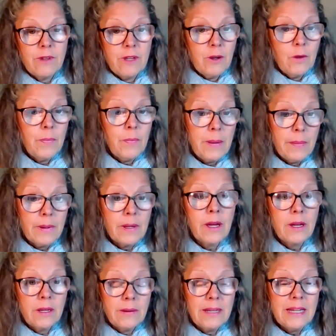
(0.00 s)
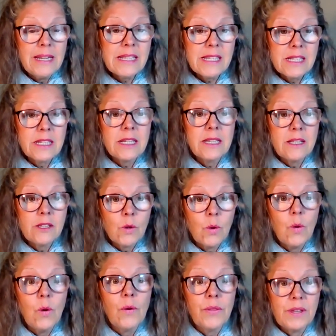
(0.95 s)
you know, people are going to listen to this
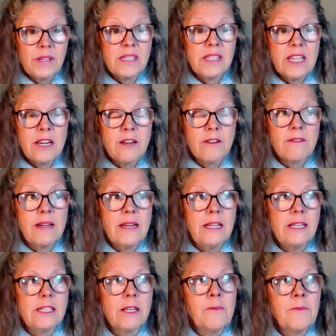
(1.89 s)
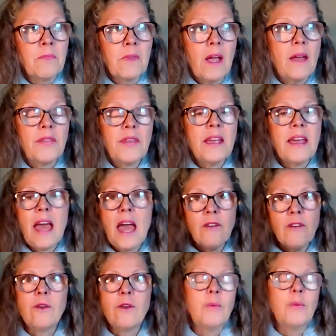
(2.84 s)
author series and think
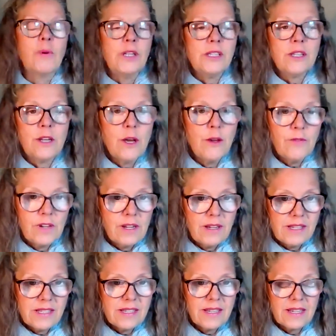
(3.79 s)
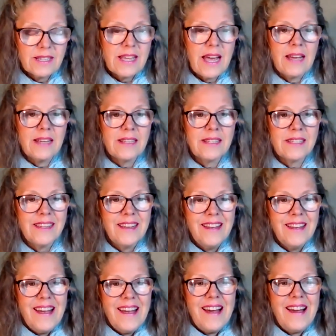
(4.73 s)
everybody's an overnight success
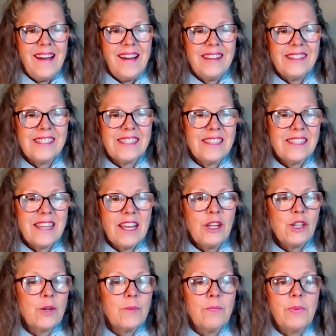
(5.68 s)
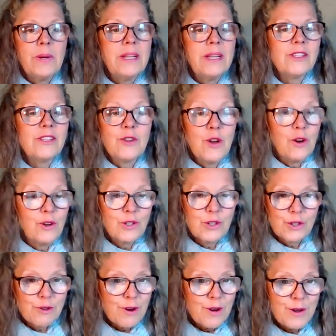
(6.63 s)
and sensation, but it's
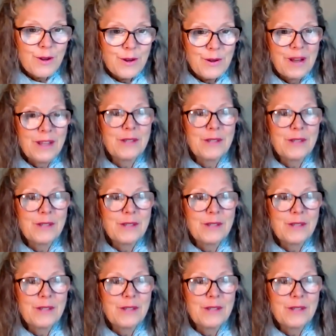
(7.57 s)
not true.